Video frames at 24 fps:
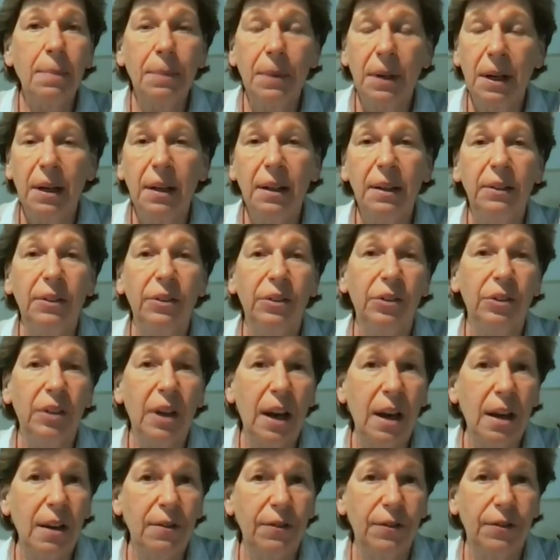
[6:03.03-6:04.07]
kids
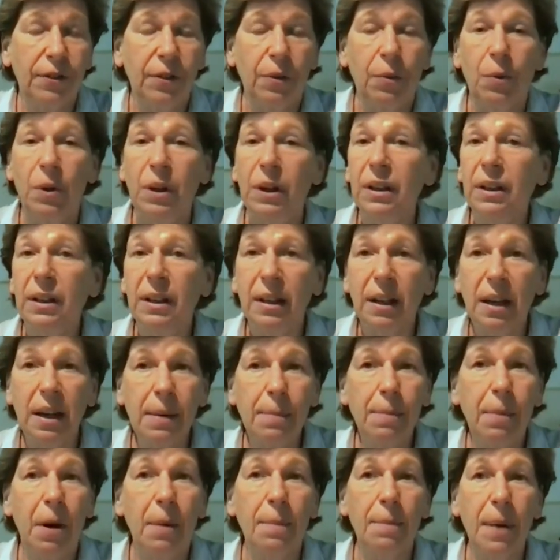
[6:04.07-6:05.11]
safe, we're going to
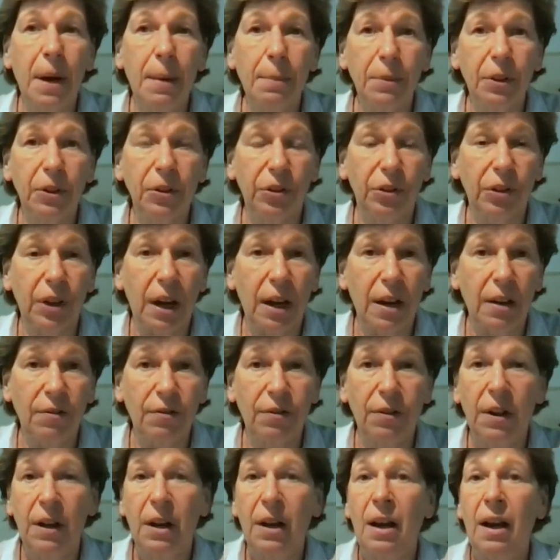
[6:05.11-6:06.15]
keep our members safe,
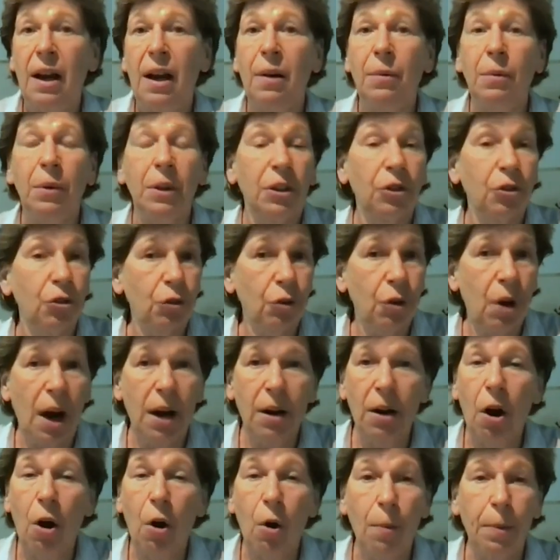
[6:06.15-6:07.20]
and we're going to
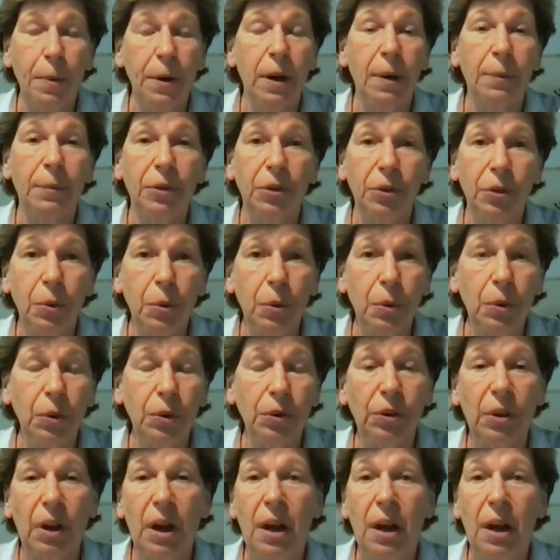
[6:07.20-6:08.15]
try to open up schools.